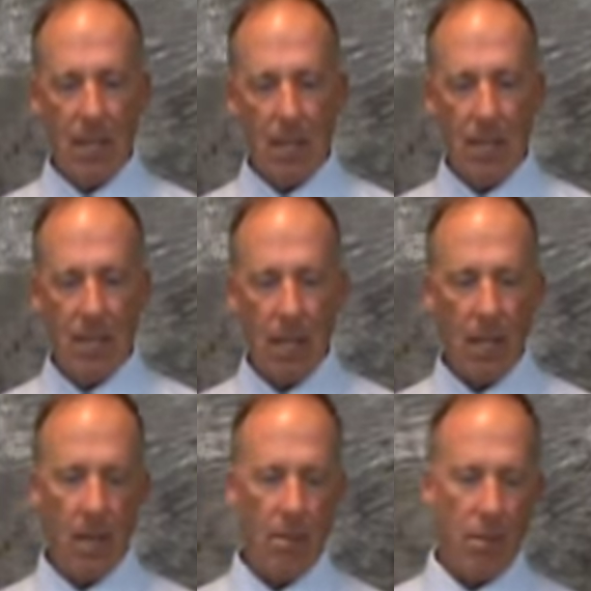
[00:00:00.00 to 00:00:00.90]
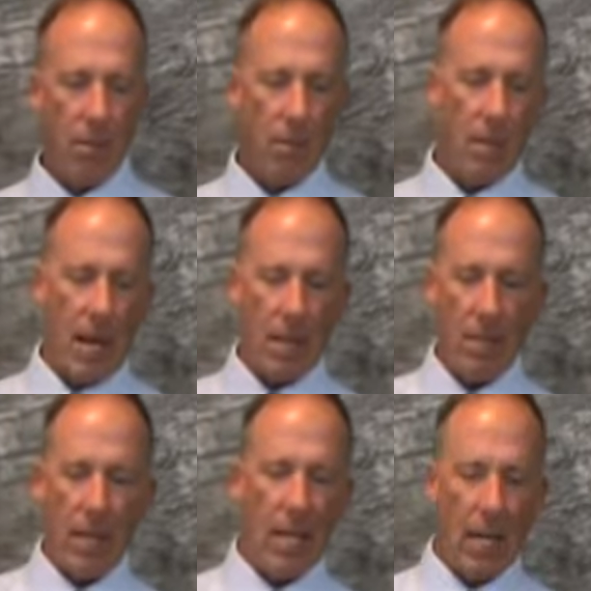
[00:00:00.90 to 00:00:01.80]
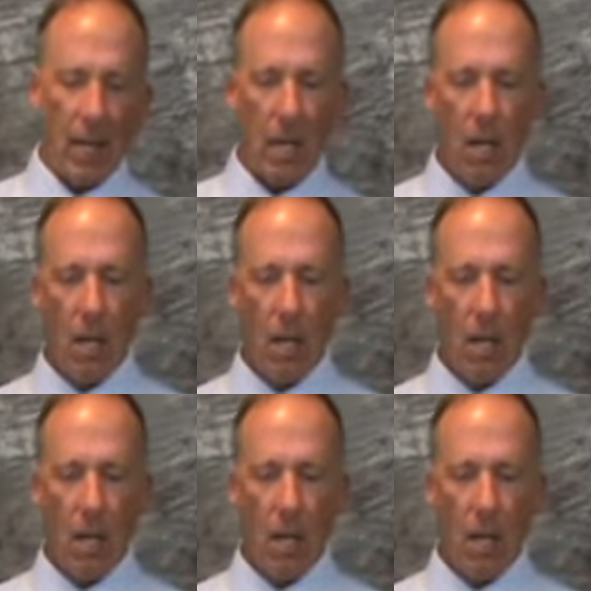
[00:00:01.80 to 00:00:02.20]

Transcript: DC. Go back to the beginning.